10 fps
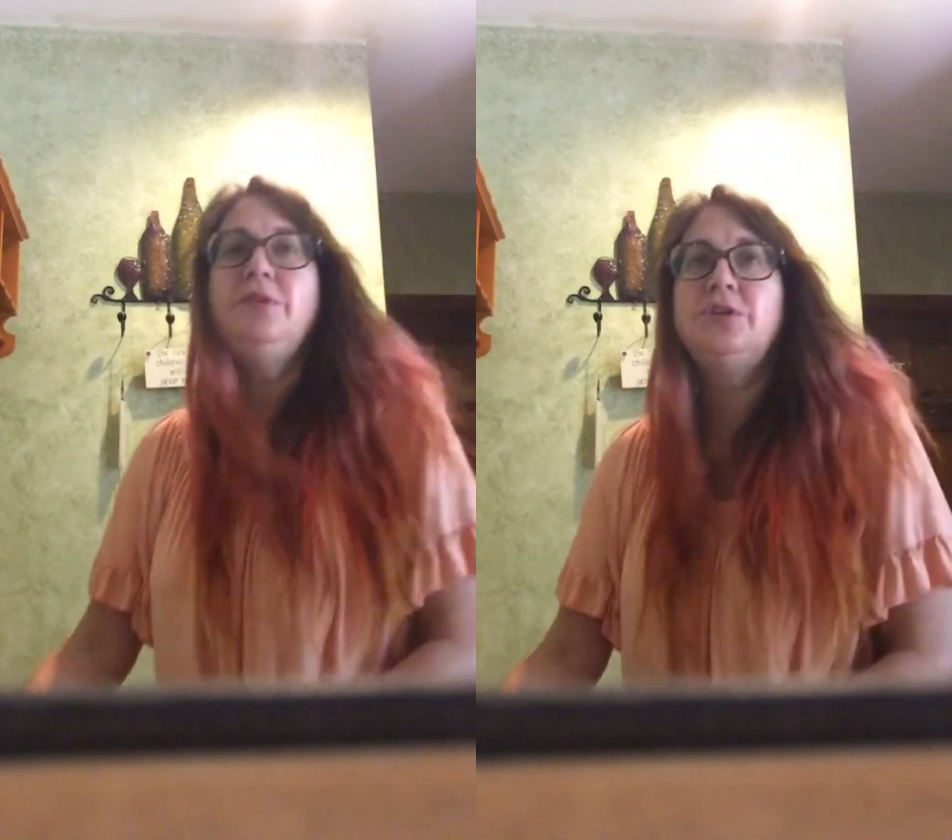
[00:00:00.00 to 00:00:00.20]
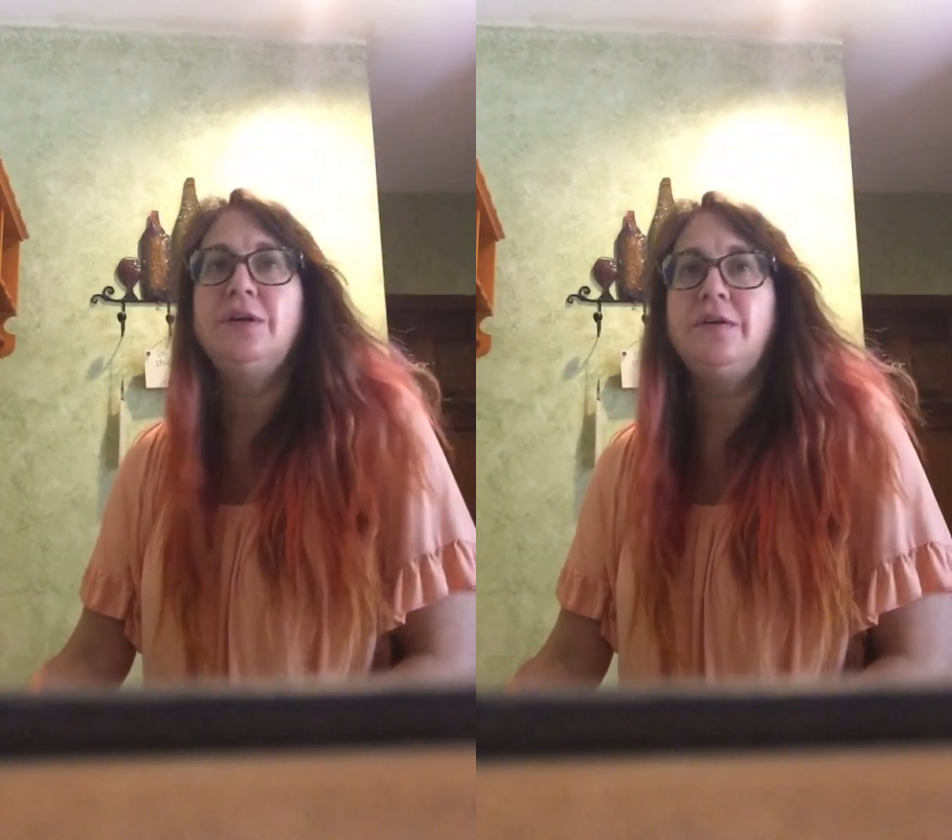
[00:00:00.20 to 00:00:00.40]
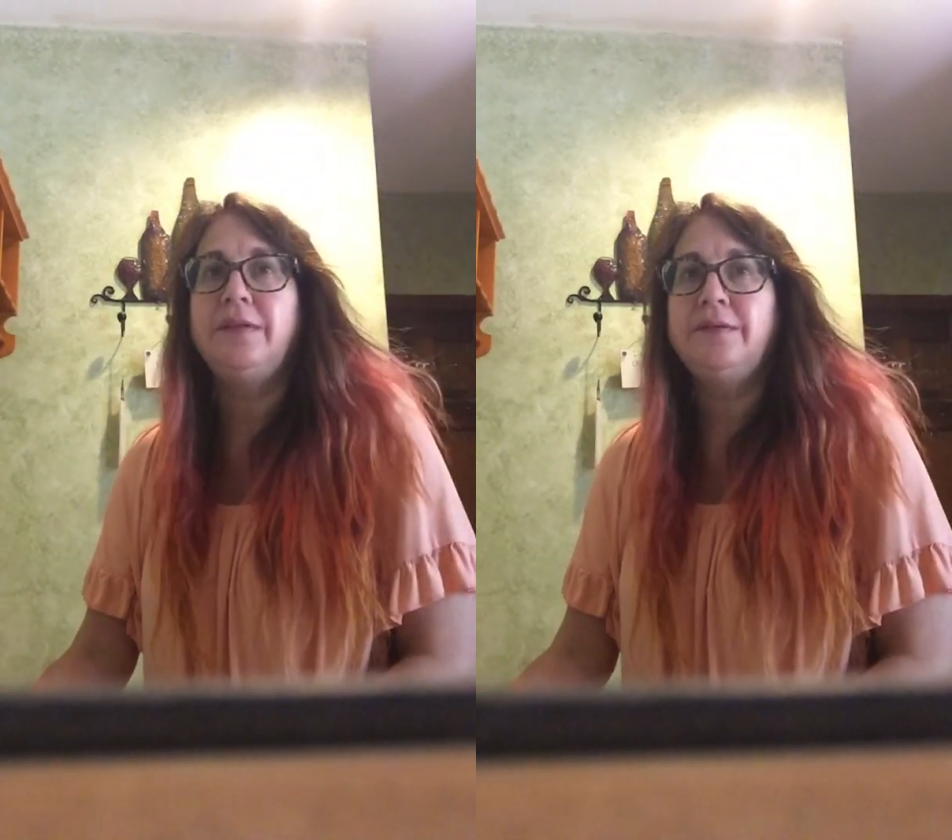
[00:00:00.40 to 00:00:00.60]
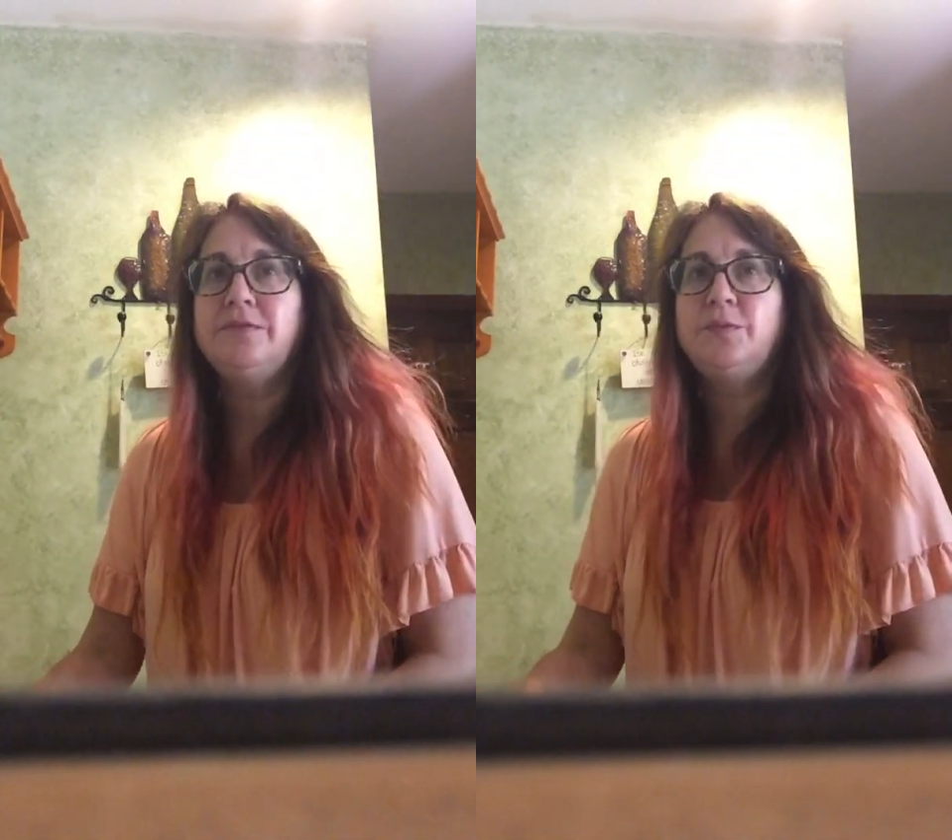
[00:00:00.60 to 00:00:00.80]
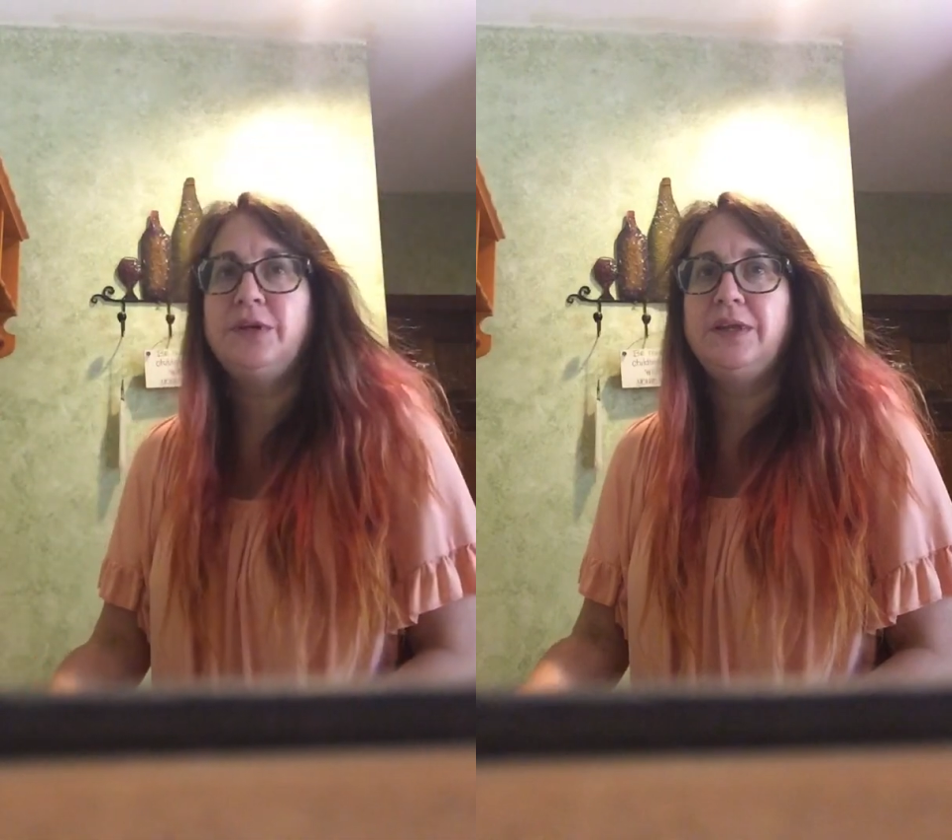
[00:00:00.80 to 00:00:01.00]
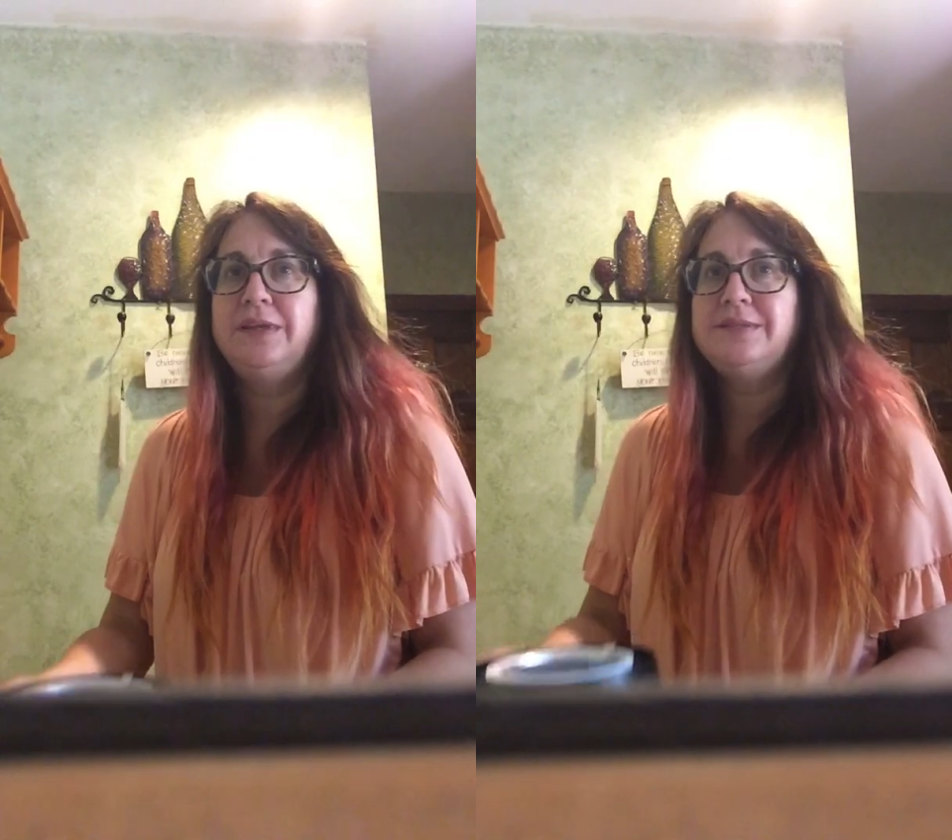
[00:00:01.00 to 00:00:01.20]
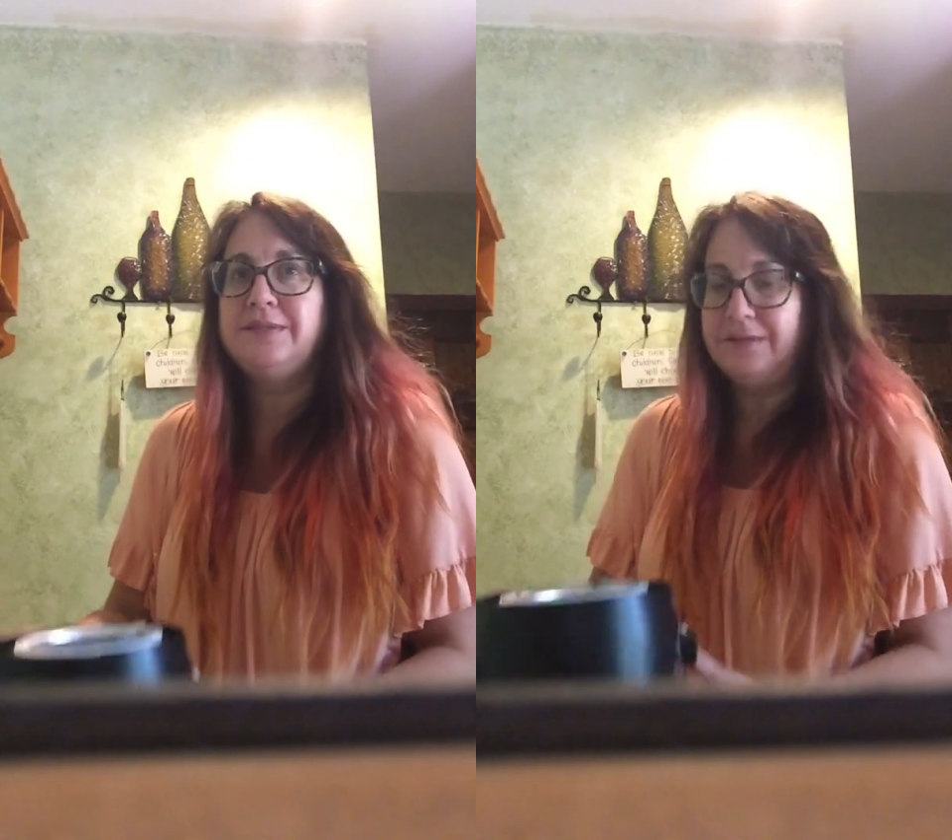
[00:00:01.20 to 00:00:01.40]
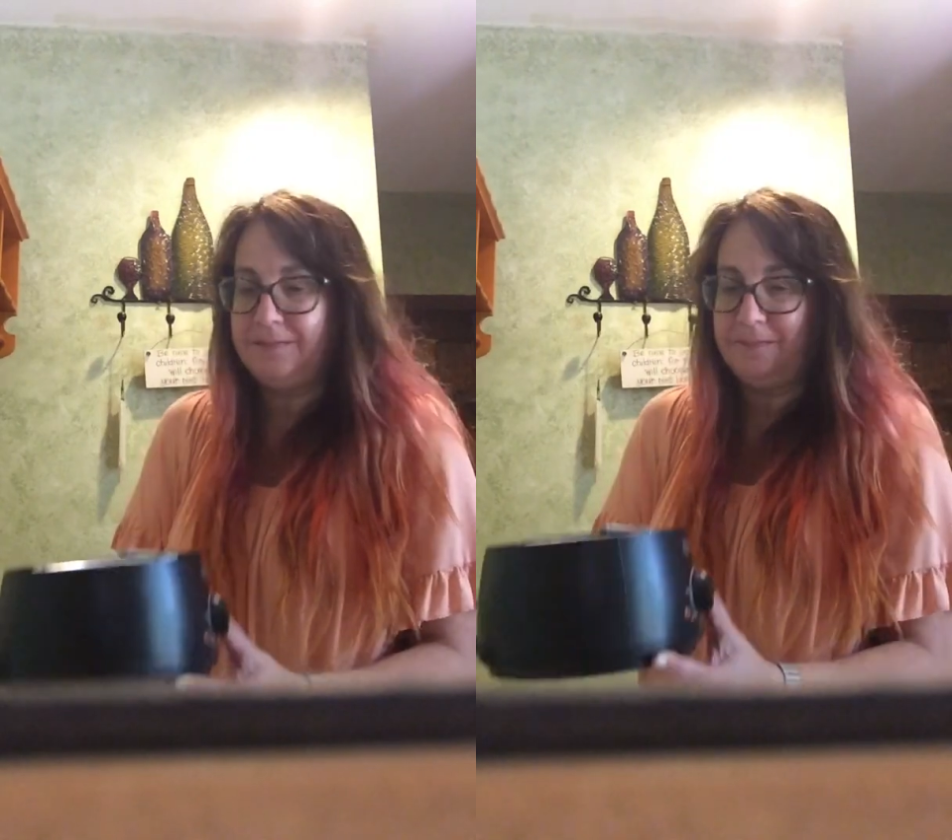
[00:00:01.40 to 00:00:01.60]
good to go. That was pretty
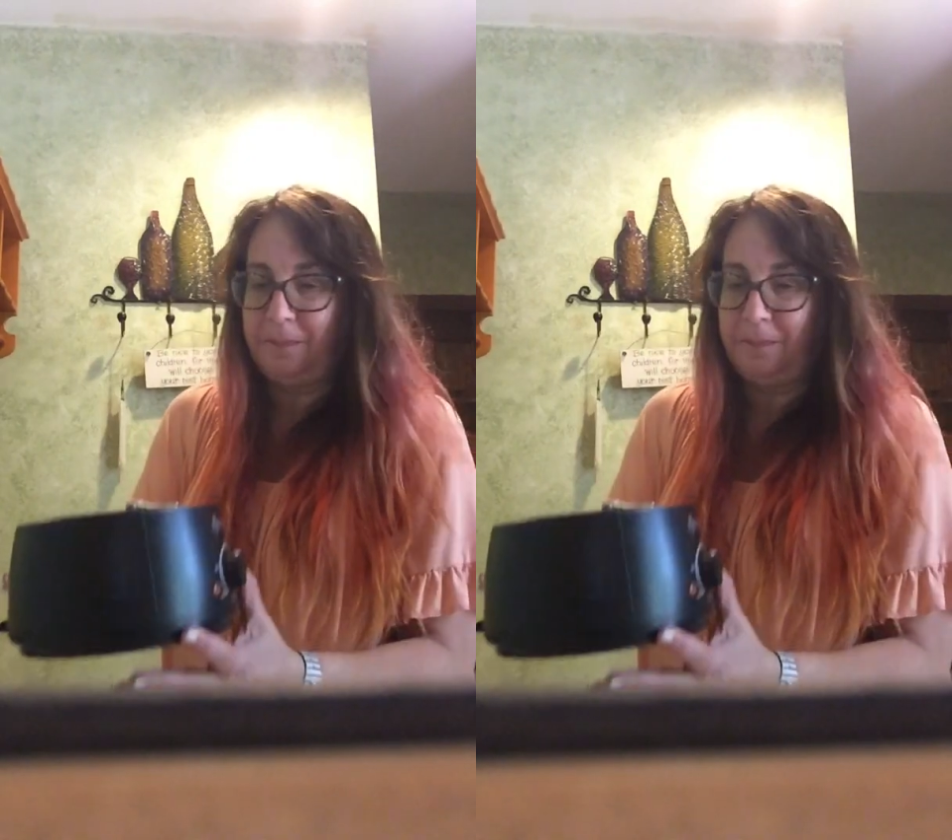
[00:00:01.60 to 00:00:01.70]
easy.